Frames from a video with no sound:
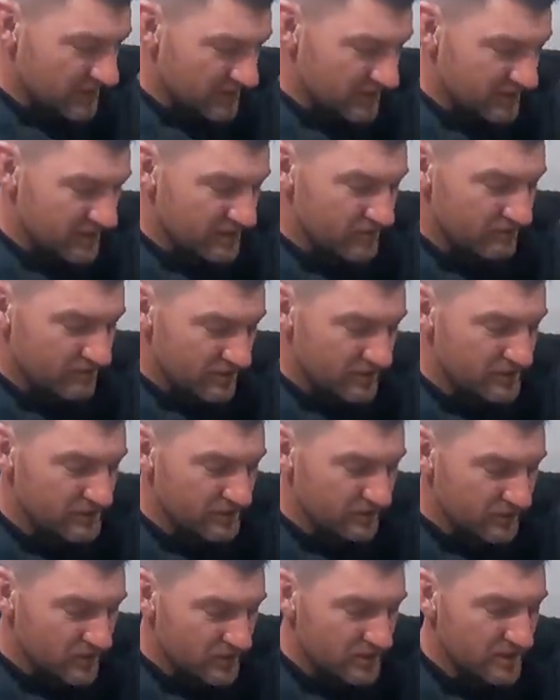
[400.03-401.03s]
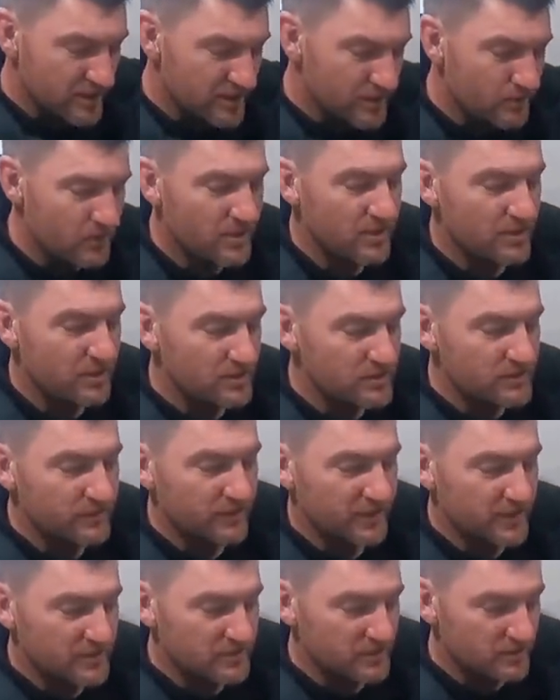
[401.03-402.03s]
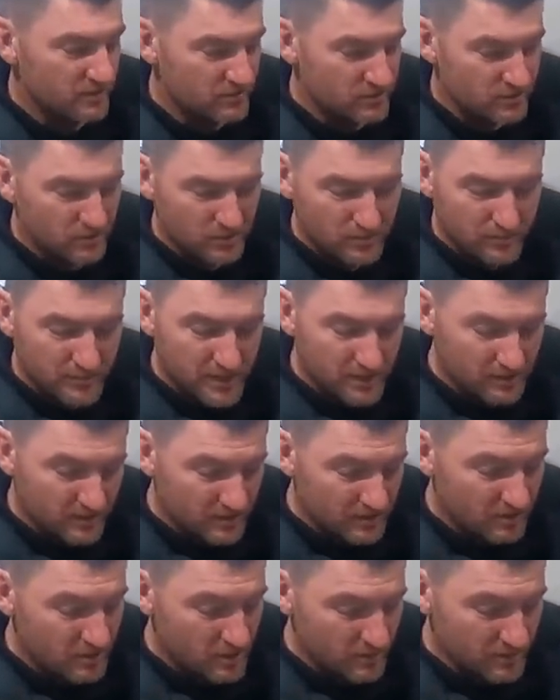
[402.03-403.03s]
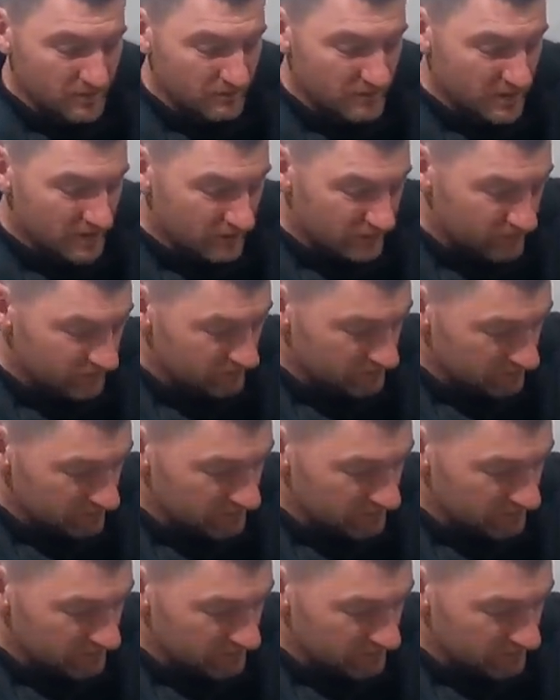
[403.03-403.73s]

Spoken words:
At the other end, you've got another one of those fittings that I was talking about, like the common rail.